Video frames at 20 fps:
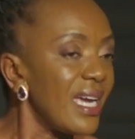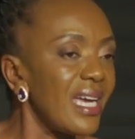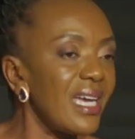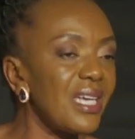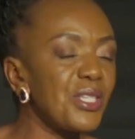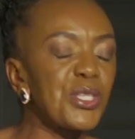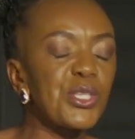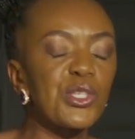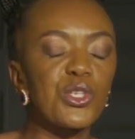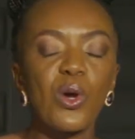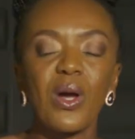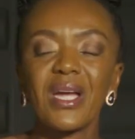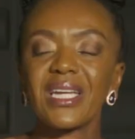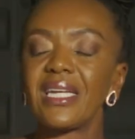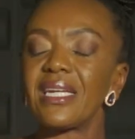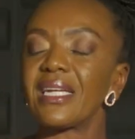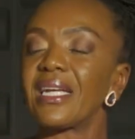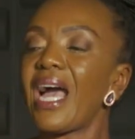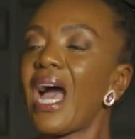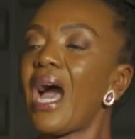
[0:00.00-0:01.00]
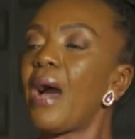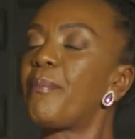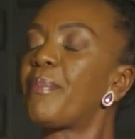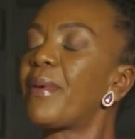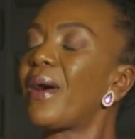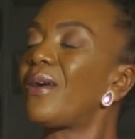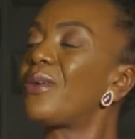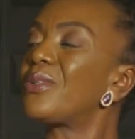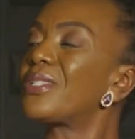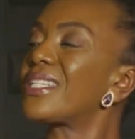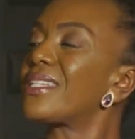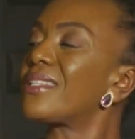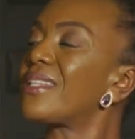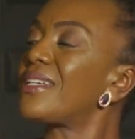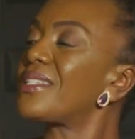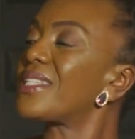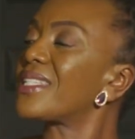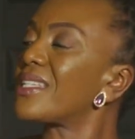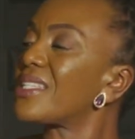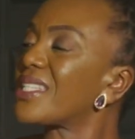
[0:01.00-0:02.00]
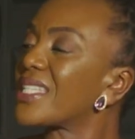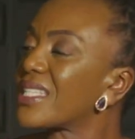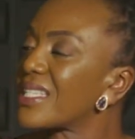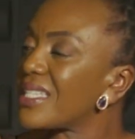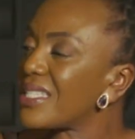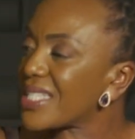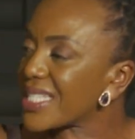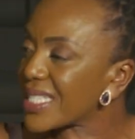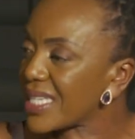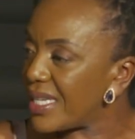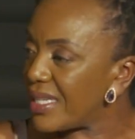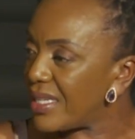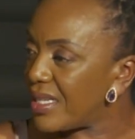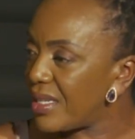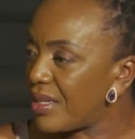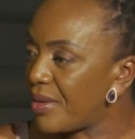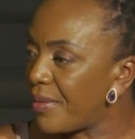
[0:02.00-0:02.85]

It's talking about there's a season.